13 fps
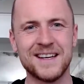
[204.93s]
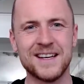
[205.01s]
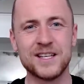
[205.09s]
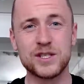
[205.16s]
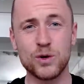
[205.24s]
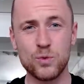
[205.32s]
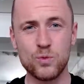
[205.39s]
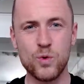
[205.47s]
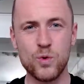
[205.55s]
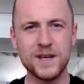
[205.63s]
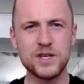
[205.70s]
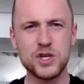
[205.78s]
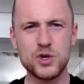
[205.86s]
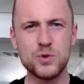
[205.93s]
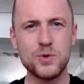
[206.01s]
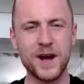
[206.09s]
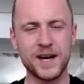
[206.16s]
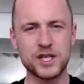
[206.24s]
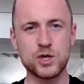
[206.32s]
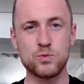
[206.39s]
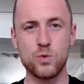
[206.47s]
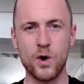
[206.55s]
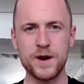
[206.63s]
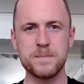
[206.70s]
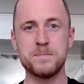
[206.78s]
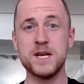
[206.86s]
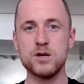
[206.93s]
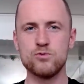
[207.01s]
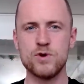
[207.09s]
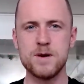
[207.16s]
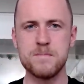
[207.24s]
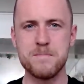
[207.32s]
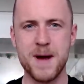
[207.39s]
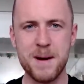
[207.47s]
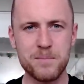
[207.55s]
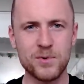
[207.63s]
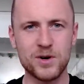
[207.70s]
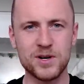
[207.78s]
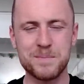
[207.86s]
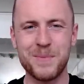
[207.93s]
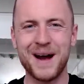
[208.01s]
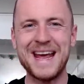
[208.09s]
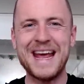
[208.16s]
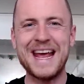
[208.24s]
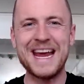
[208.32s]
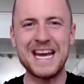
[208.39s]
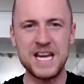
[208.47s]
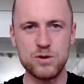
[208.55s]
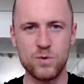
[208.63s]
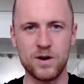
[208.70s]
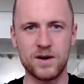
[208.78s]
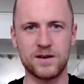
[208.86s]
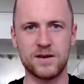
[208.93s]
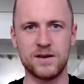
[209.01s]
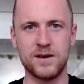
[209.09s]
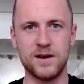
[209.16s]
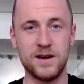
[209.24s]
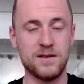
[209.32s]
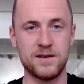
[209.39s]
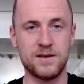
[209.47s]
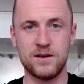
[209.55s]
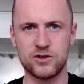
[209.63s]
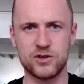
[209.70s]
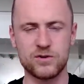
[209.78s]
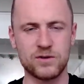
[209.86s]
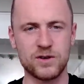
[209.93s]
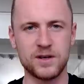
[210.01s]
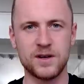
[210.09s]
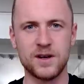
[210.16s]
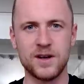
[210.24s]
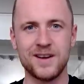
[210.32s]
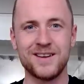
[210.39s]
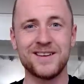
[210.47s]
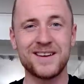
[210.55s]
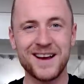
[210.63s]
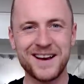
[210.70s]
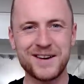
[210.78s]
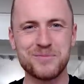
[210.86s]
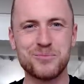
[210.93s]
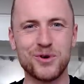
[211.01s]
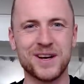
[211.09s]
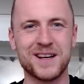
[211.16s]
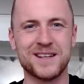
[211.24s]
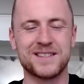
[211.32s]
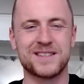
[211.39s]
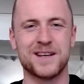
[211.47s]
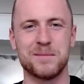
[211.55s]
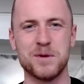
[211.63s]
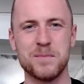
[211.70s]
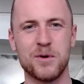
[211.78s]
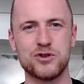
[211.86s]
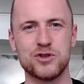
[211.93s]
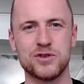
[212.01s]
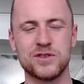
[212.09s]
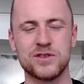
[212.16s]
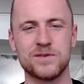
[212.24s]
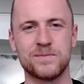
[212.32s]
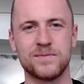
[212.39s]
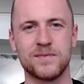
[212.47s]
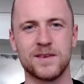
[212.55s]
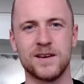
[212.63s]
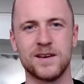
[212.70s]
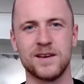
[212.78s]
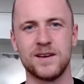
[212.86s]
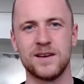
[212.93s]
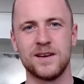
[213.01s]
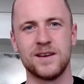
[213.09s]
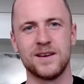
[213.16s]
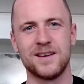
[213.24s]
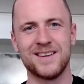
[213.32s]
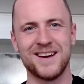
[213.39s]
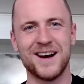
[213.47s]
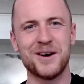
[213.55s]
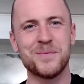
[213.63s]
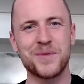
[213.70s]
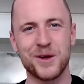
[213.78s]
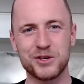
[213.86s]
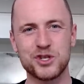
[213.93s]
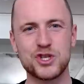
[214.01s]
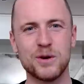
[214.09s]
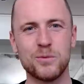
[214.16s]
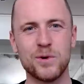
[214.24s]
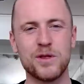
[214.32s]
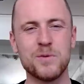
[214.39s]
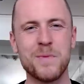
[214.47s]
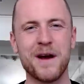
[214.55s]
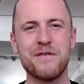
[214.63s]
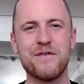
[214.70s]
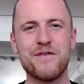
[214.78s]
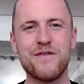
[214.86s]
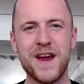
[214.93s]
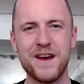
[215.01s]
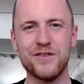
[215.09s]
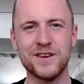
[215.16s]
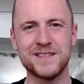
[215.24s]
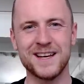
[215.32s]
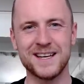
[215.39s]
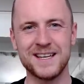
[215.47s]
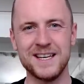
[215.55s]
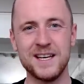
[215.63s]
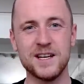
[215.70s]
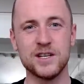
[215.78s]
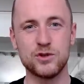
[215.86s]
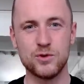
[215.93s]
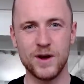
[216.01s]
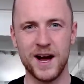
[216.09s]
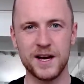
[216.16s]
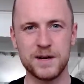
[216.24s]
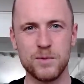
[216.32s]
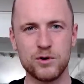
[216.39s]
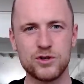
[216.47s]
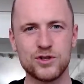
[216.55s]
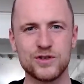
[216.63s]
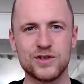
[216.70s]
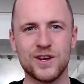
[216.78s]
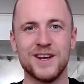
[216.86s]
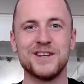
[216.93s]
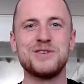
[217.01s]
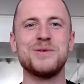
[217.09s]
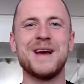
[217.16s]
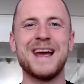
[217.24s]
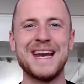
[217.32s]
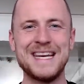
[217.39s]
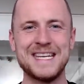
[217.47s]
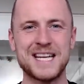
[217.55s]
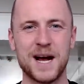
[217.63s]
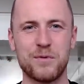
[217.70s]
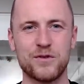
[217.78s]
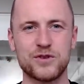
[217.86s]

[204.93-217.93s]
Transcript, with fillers: So when you actually want to be remembered by anyone in your story, you gotta bring in some emotions. Now, I'll share with you my favorite technique to add emotions to any type of